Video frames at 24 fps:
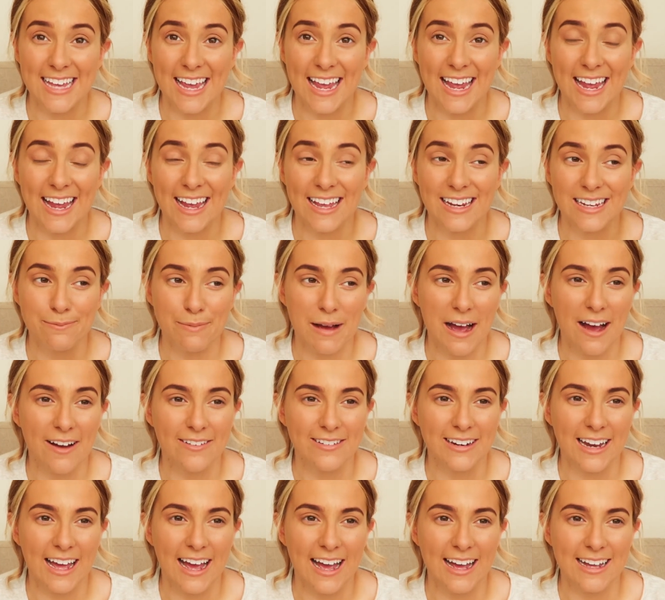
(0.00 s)
in
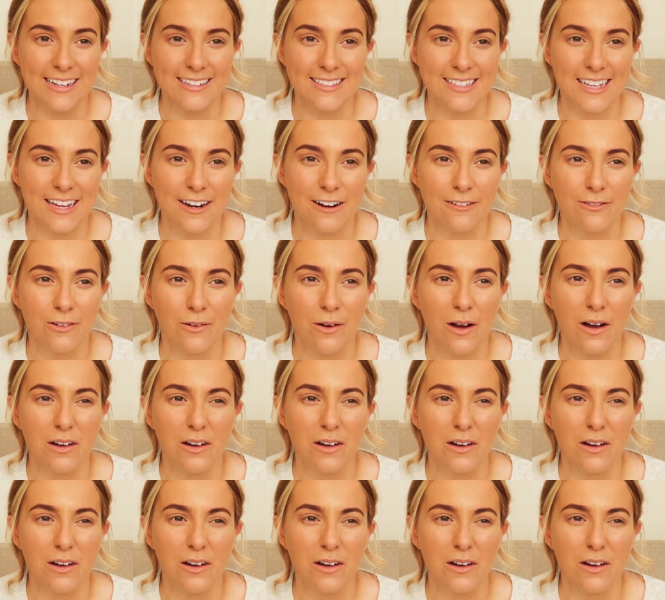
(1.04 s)
Poundland and I thought,